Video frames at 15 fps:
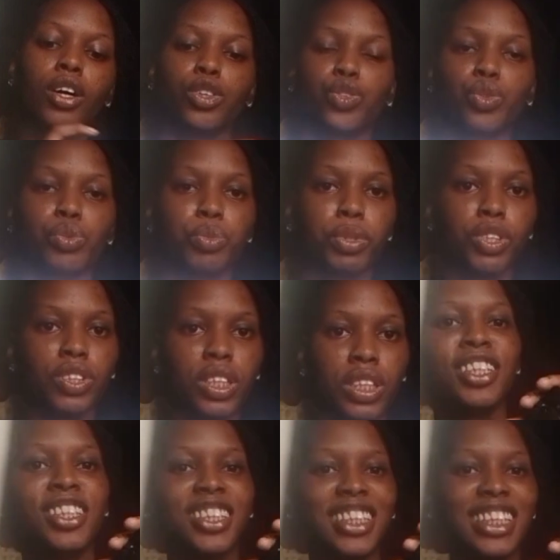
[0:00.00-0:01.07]
So we'll be using
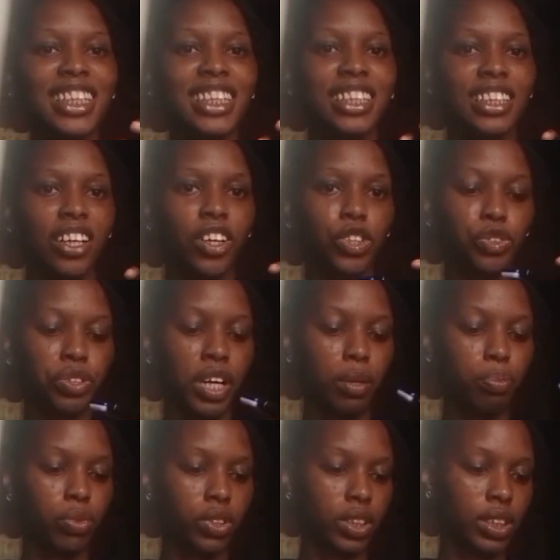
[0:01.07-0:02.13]
it. So this is our
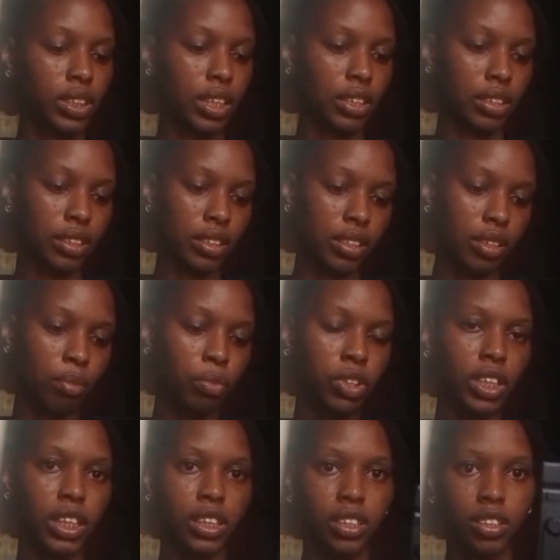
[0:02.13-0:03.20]
tripod stand, more
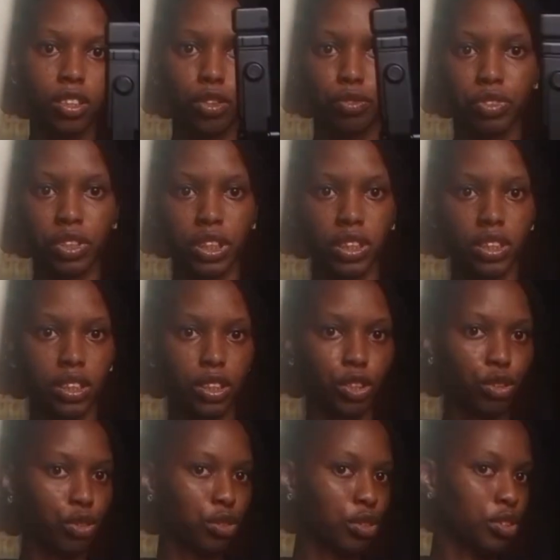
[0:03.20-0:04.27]
like a selfie stick.
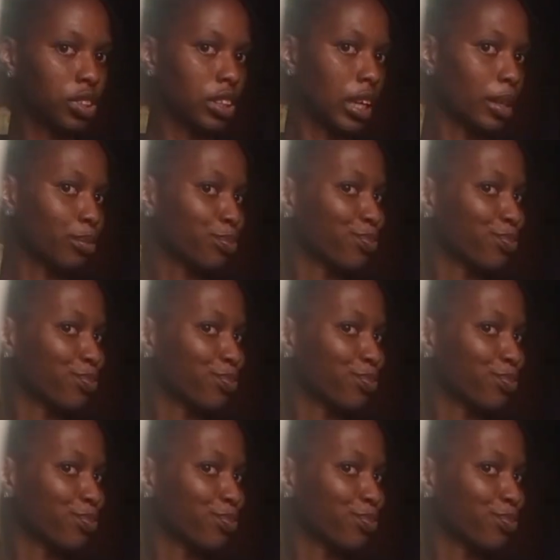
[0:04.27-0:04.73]
You could use it.